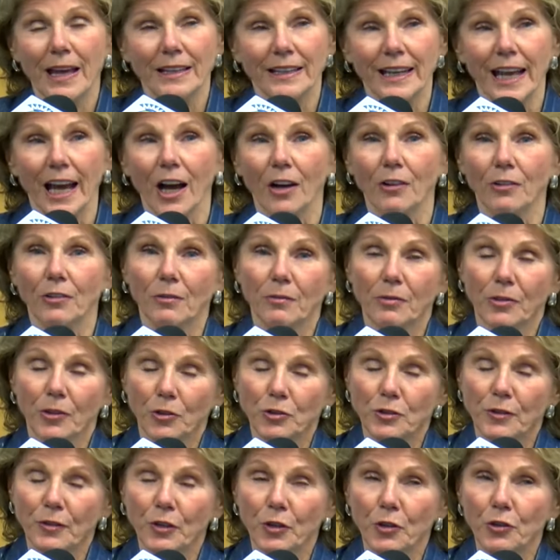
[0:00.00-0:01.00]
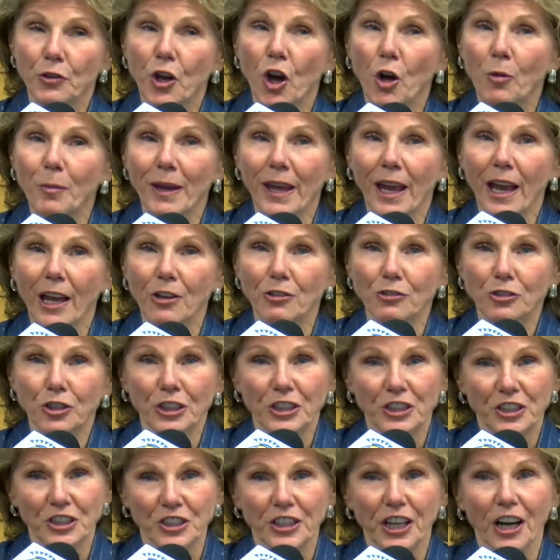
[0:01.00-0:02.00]
Now, those of you who know me, I
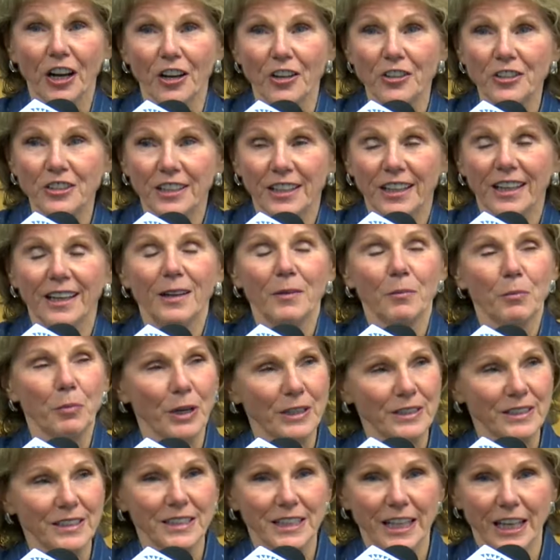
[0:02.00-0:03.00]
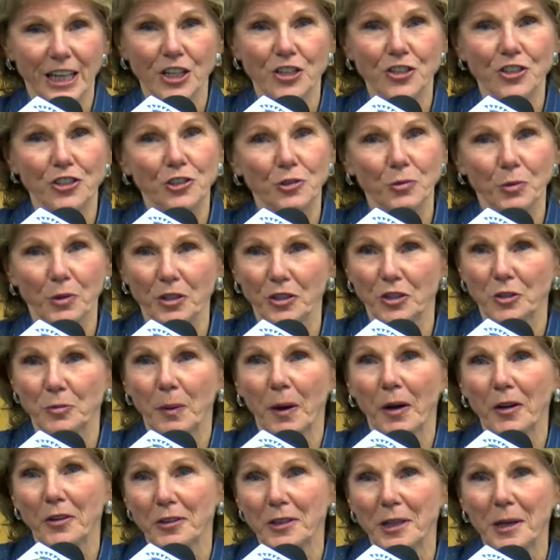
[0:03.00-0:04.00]
usually start presentations with a
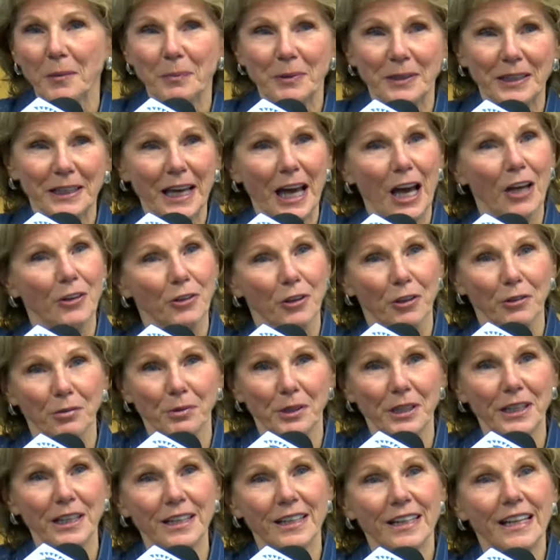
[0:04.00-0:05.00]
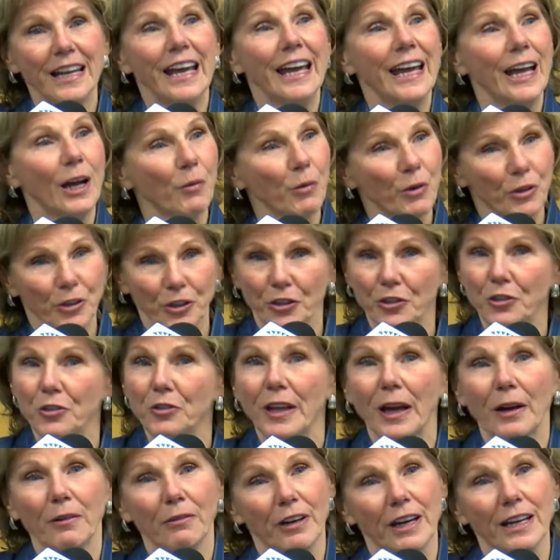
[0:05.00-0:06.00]
Spartan up at the count of three, and we're going to do
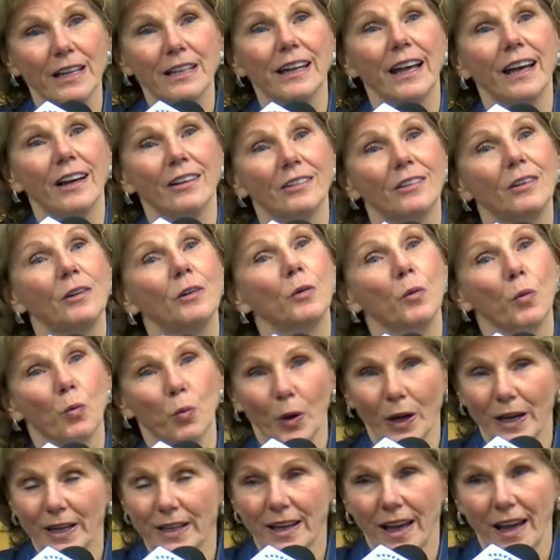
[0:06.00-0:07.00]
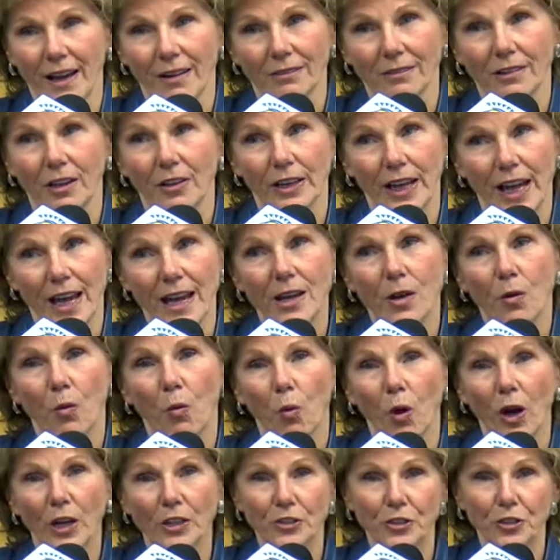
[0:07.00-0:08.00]
that right now, right now. Okay?
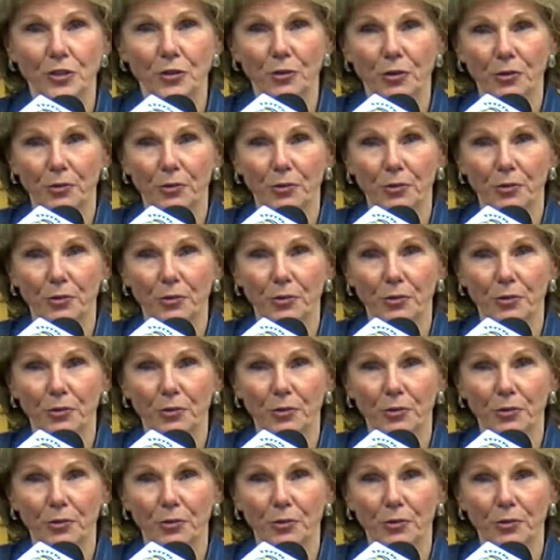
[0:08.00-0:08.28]
One, two,